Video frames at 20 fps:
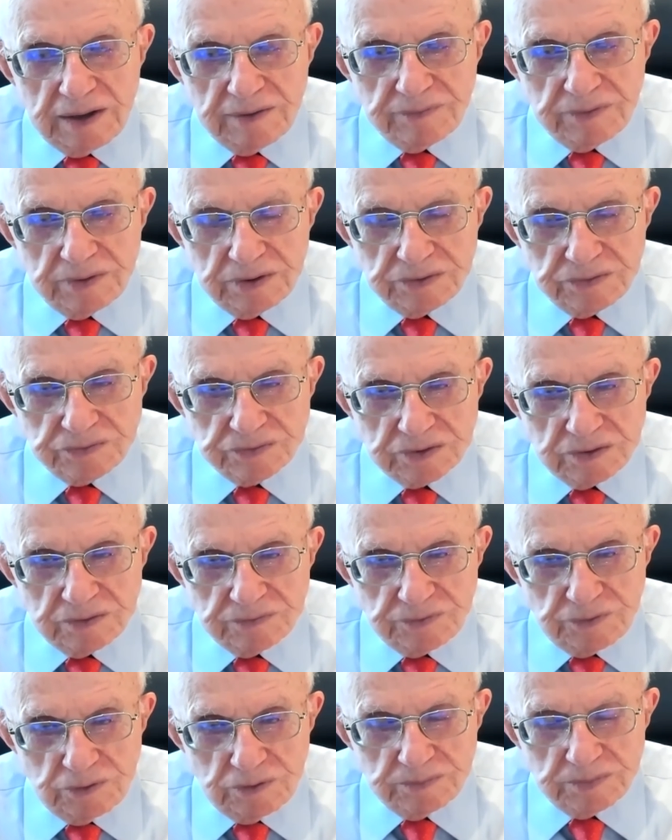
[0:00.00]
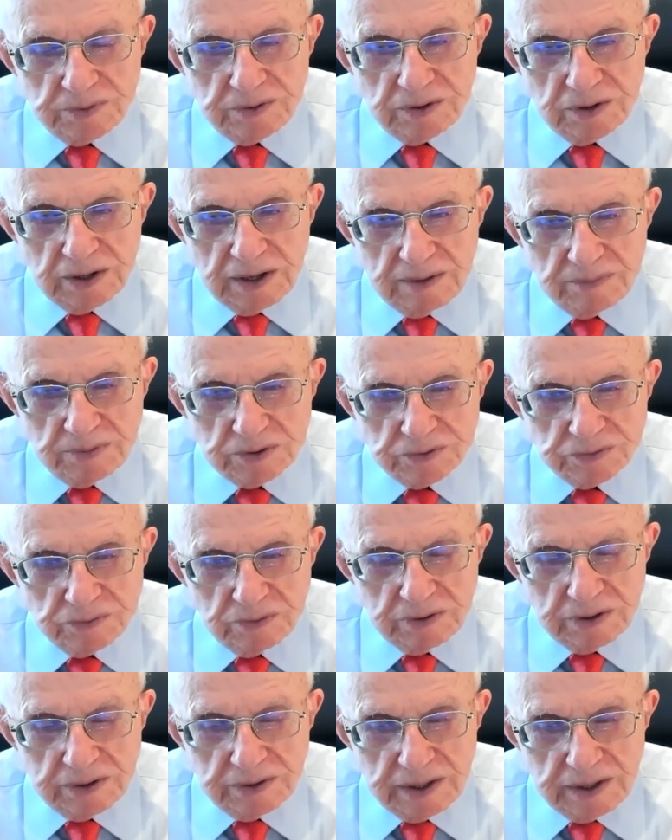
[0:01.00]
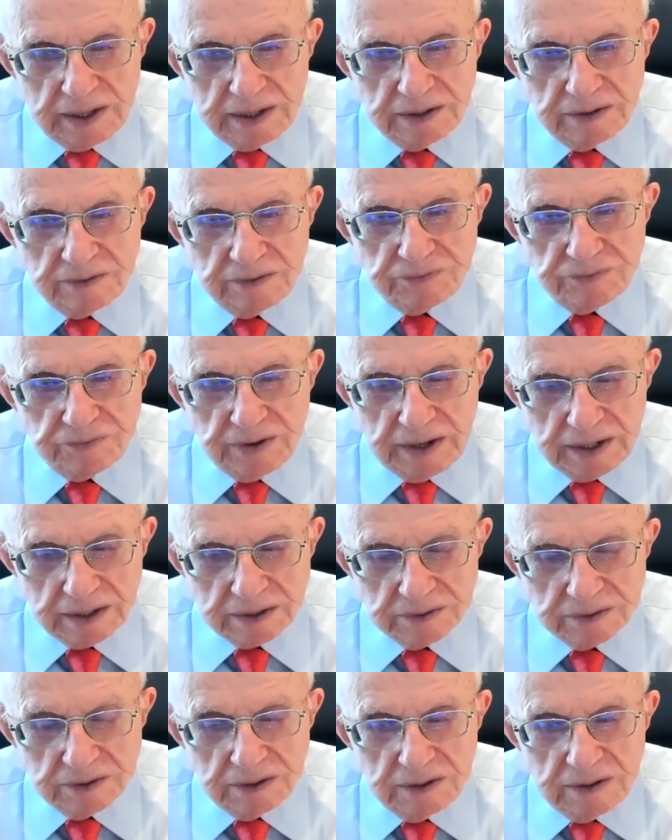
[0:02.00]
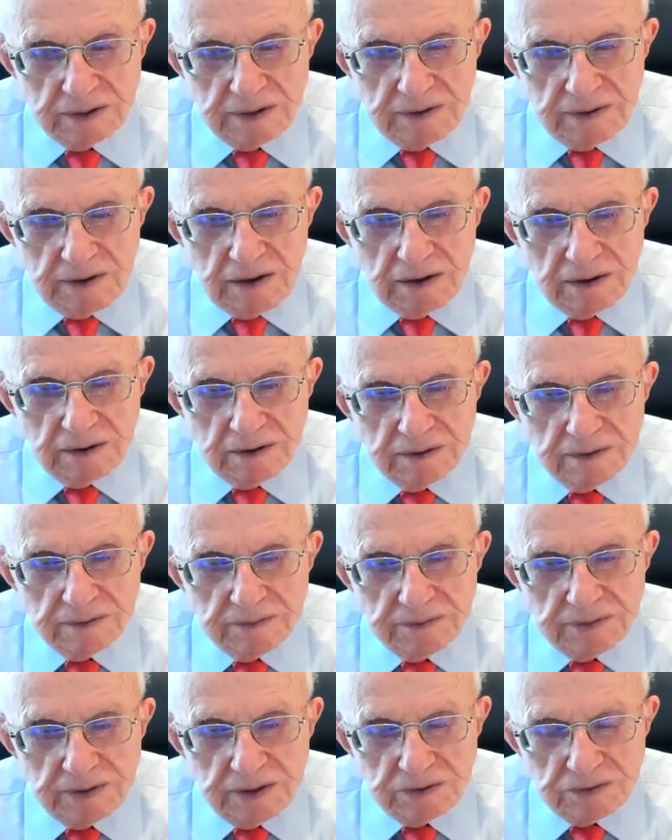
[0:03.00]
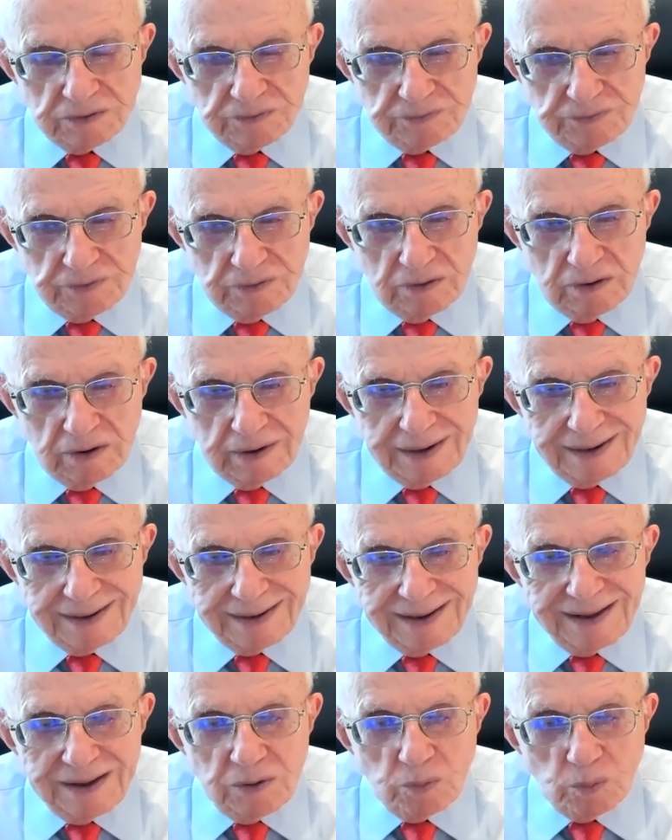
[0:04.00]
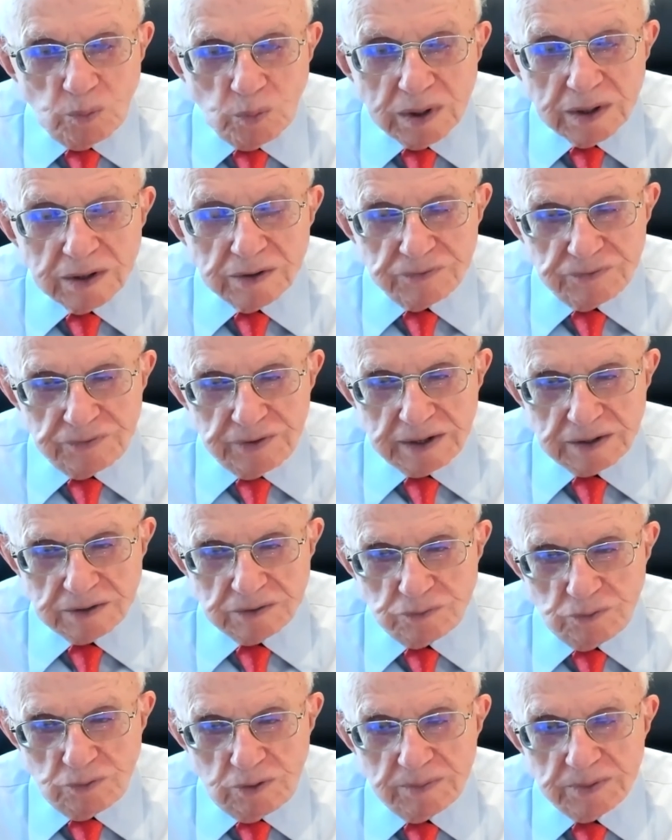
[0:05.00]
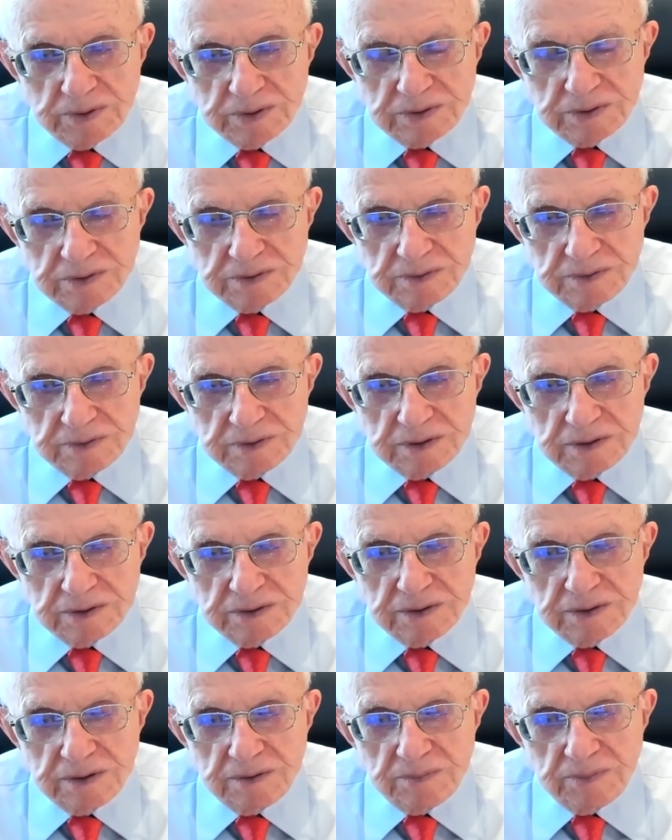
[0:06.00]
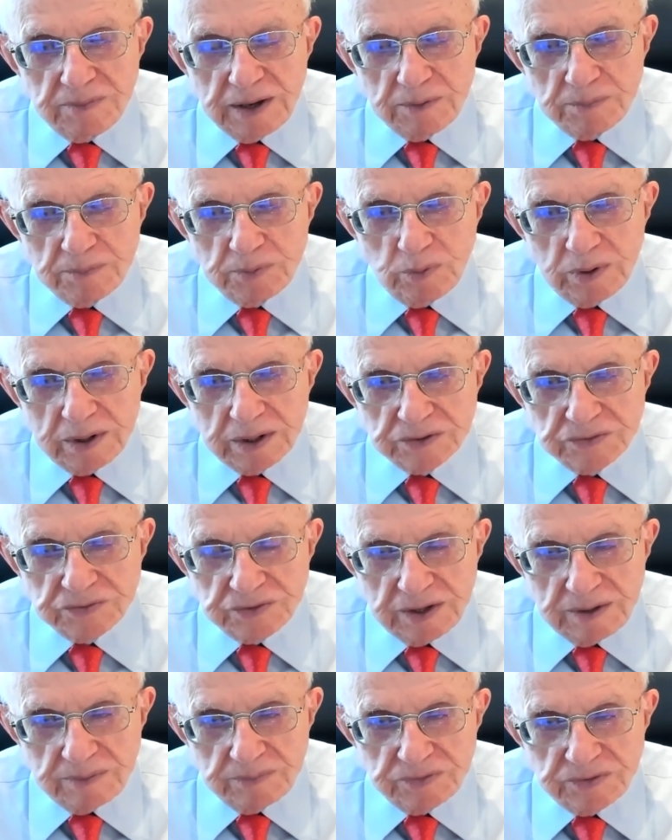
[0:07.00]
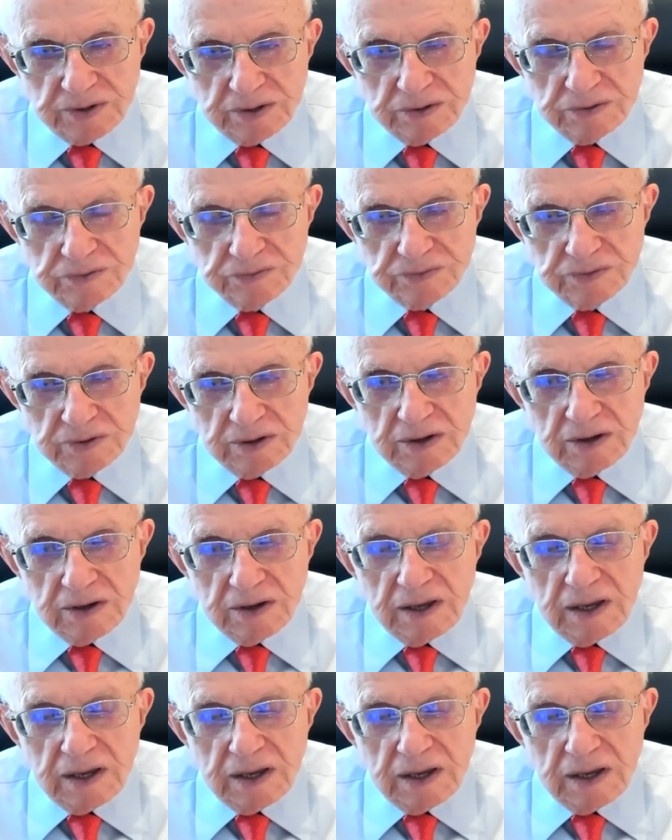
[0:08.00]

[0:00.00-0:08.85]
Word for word: evidence confirmed in the laboratory that, in fact, uh, interferon will affect dormant uh, hematopoietic stem cells.